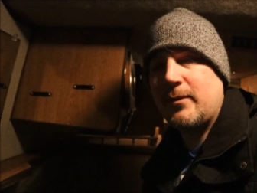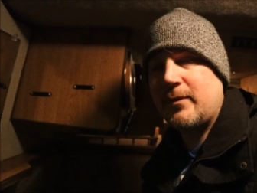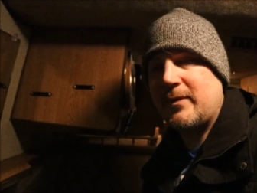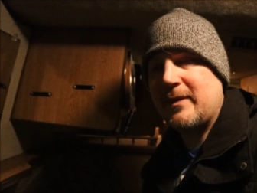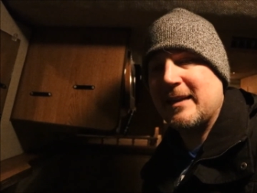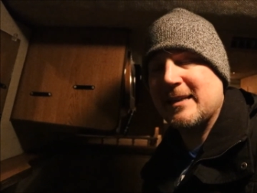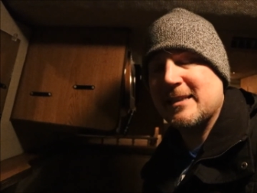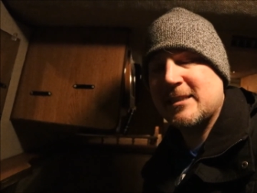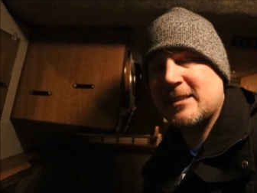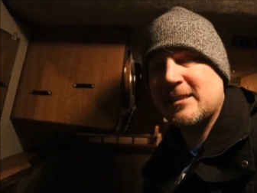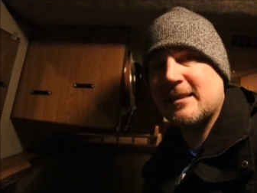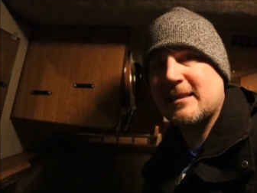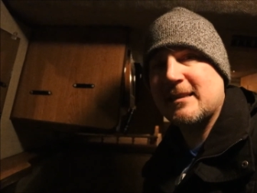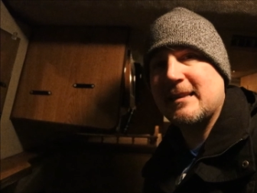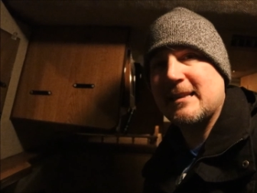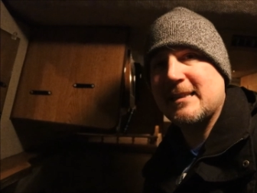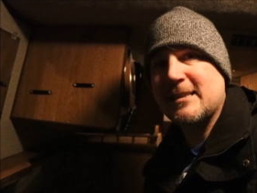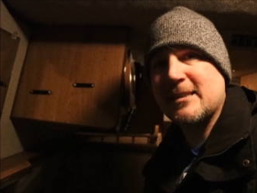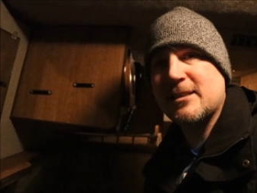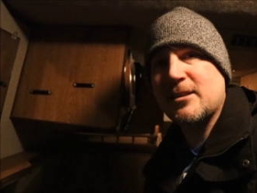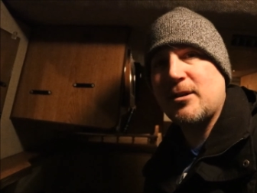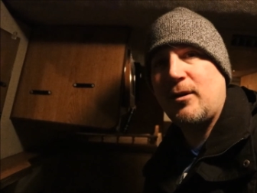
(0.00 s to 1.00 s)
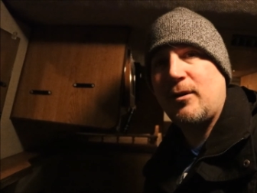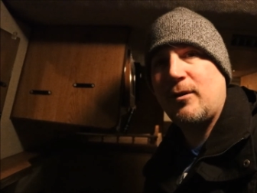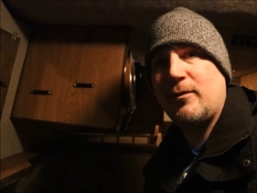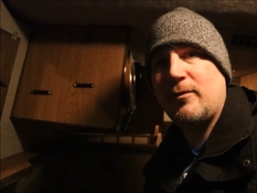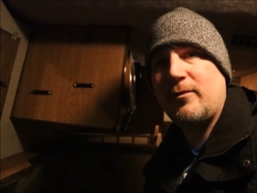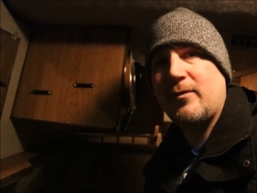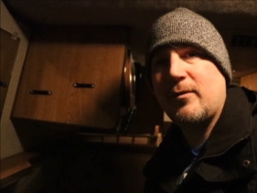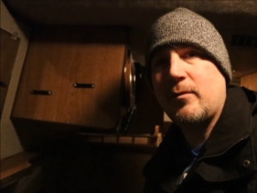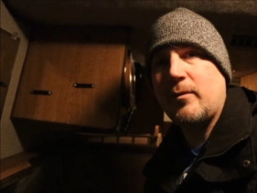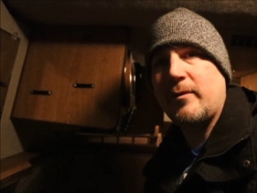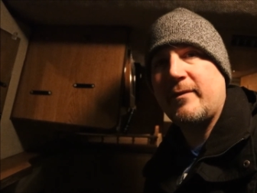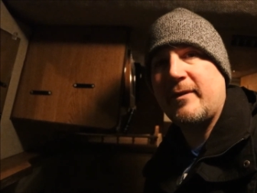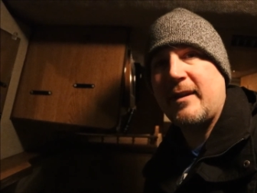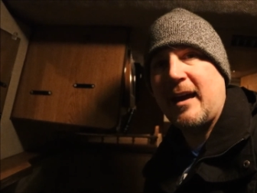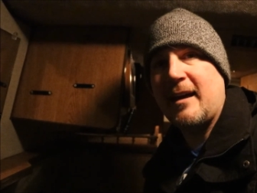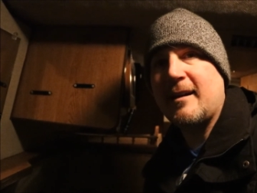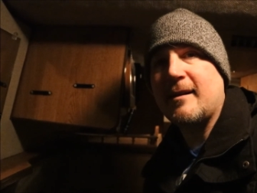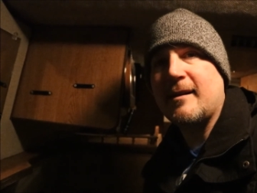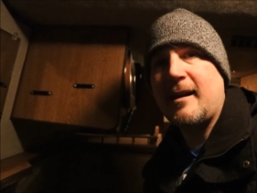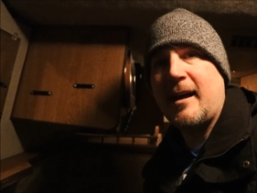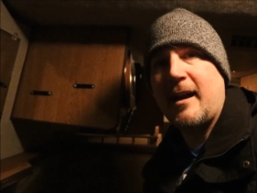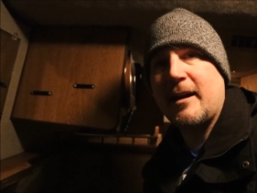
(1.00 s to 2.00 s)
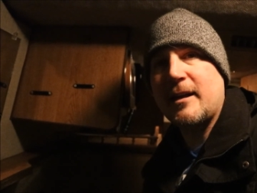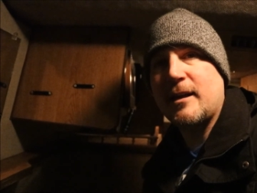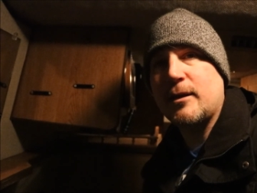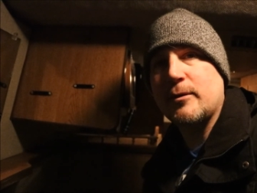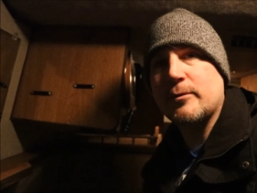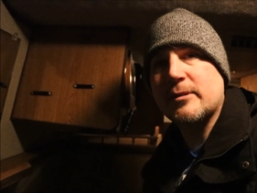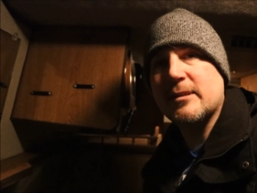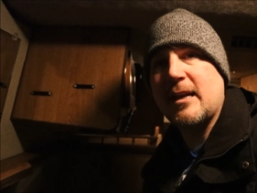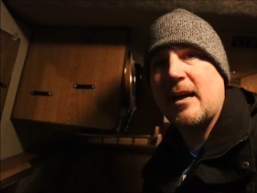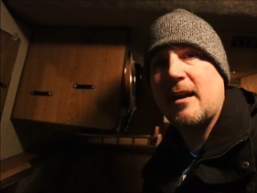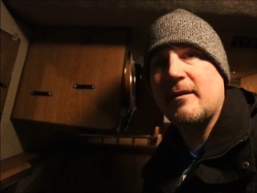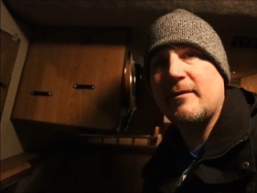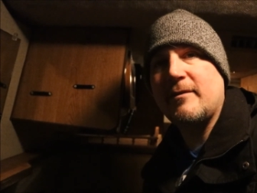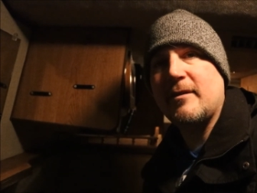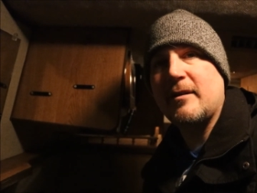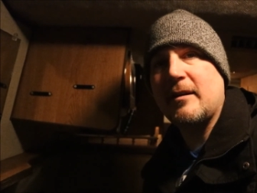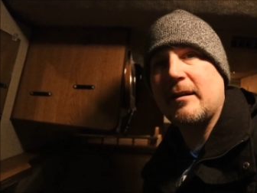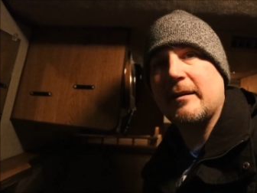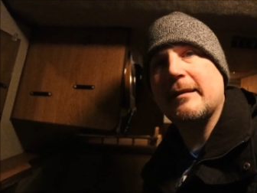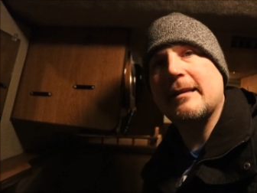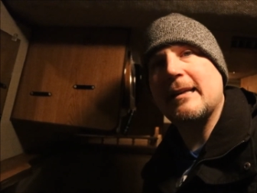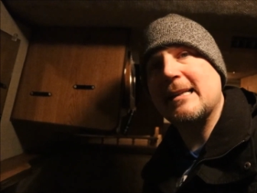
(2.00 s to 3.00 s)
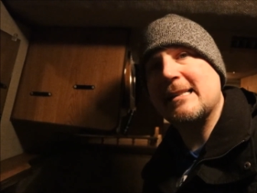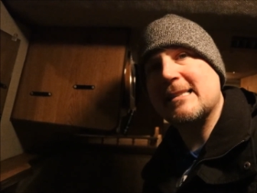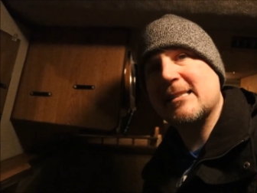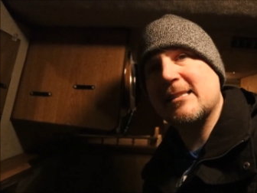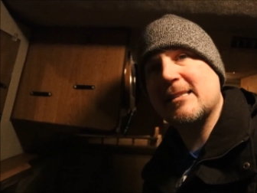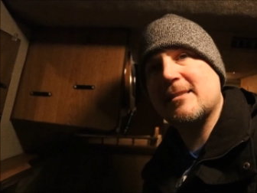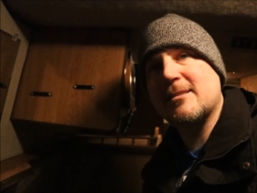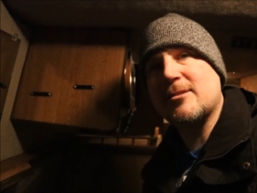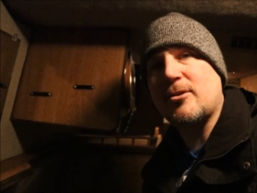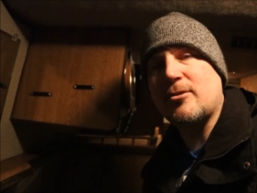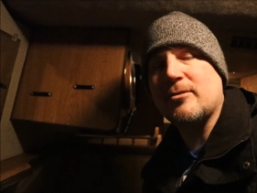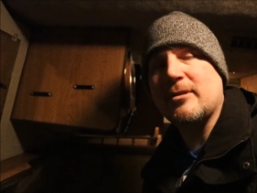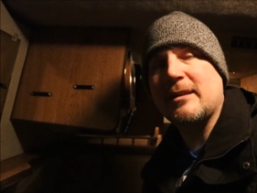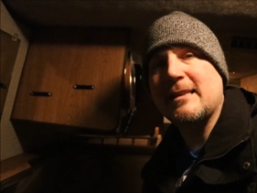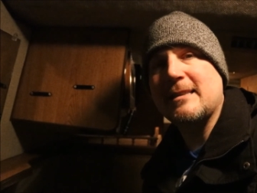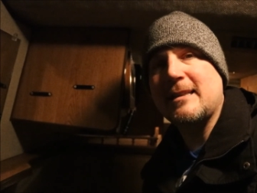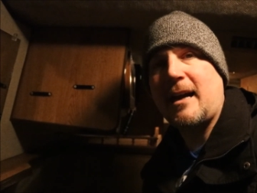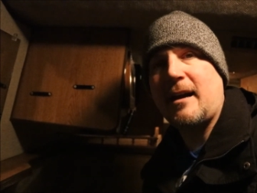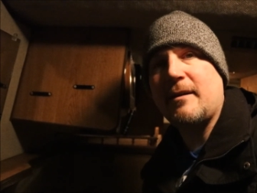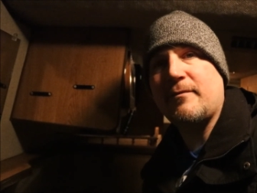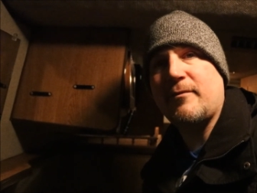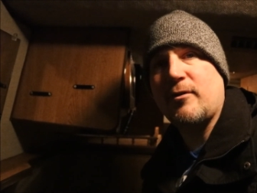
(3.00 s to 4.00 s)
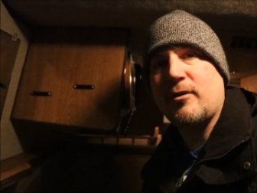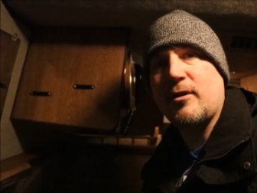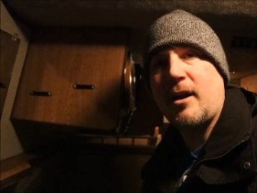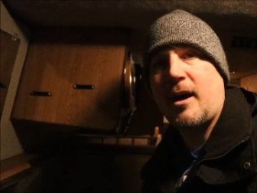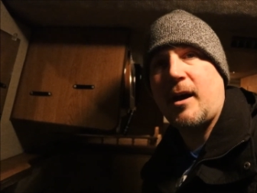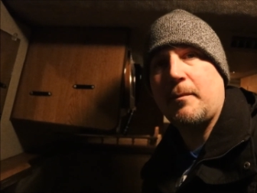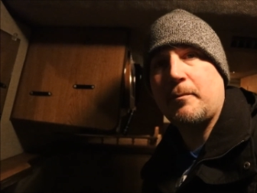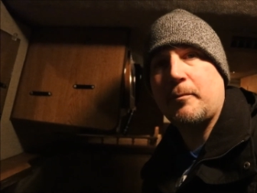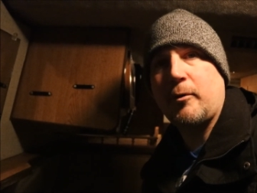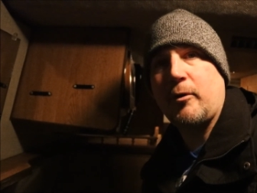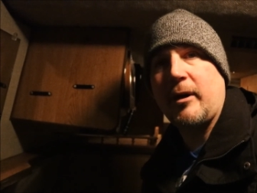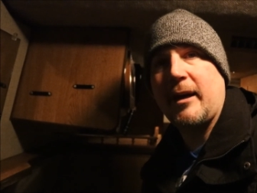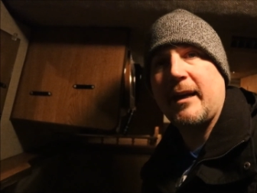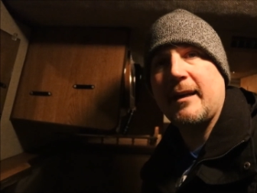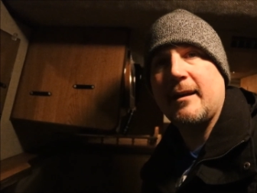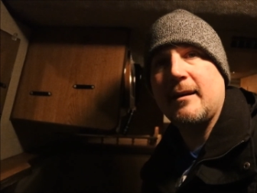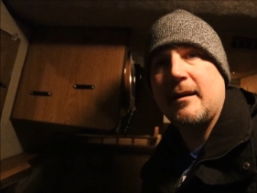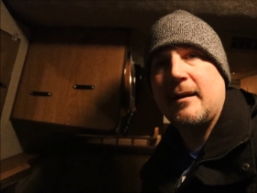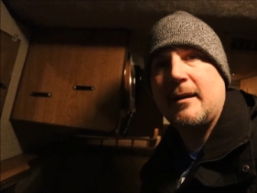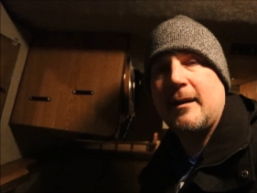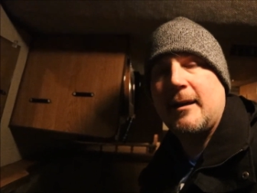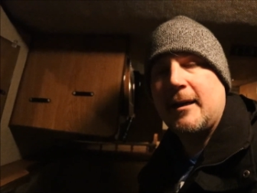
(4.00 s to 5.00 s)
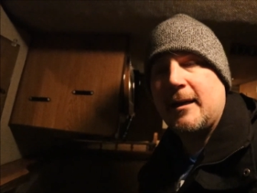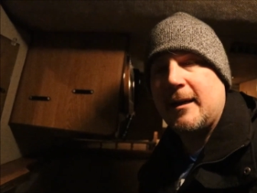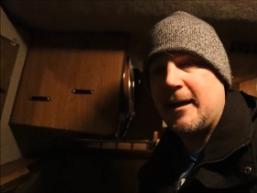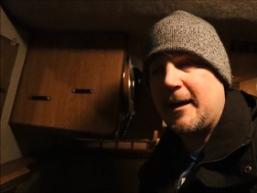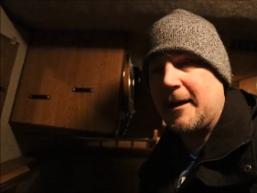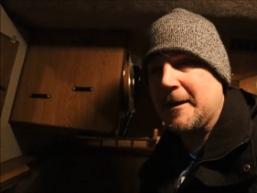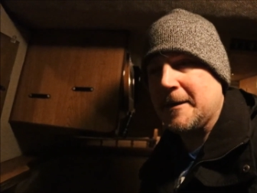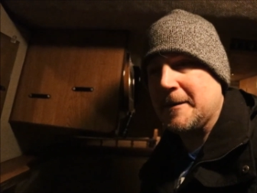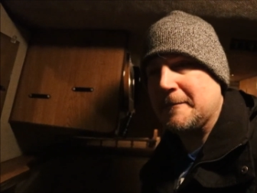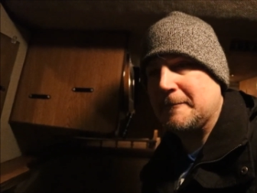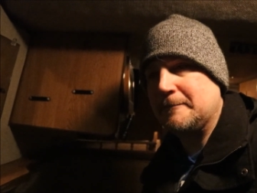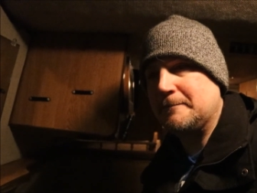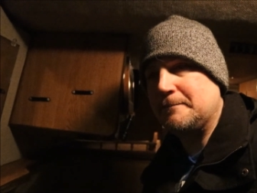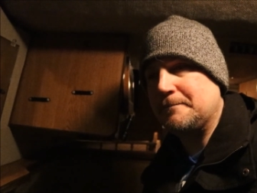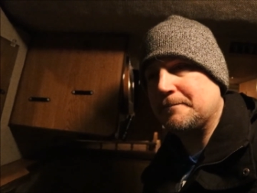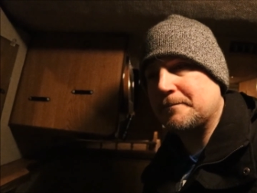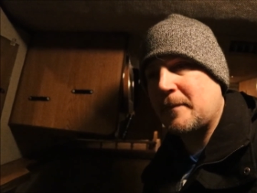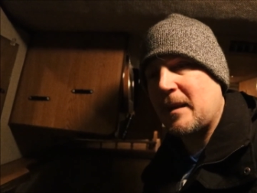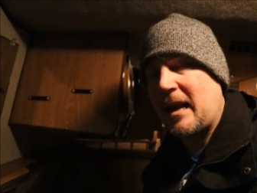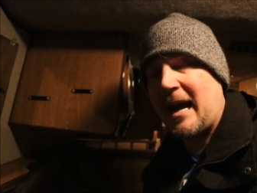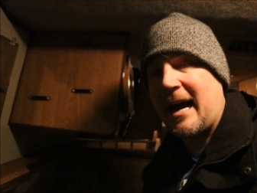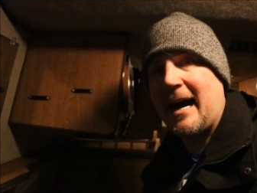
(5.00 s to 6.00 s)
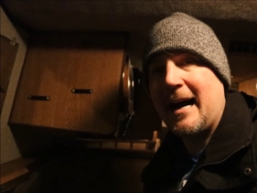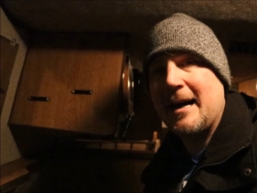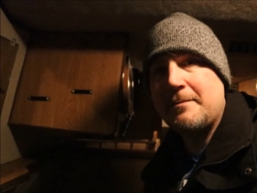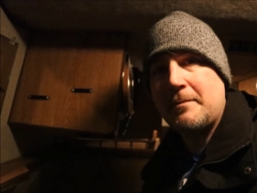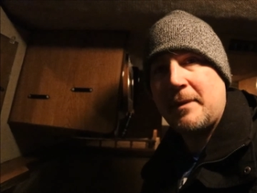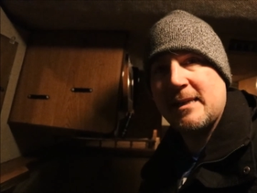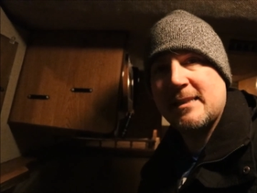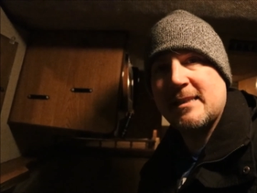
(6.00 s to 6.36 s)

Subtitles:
this stove, we've gotten a lot of use out of it, and it's certainly time for an upgrade. I